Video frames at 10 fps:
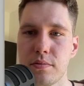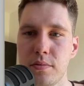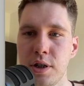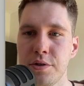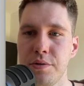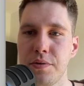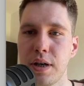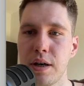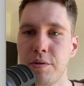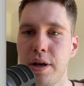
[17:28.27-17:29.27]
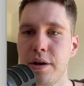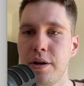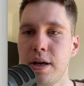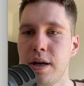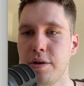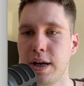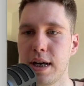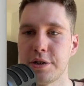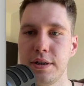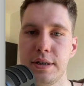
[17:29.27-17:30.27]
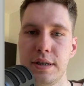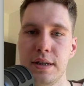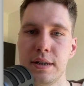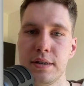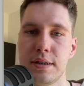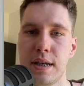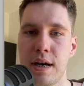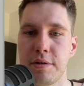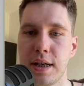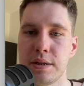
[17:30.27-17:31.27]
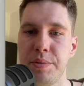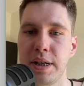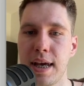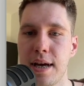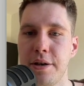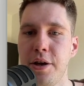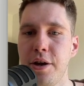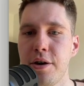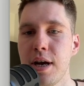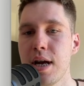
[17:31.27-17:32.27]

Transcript: So if I go here, you can actually see this outline is being added here.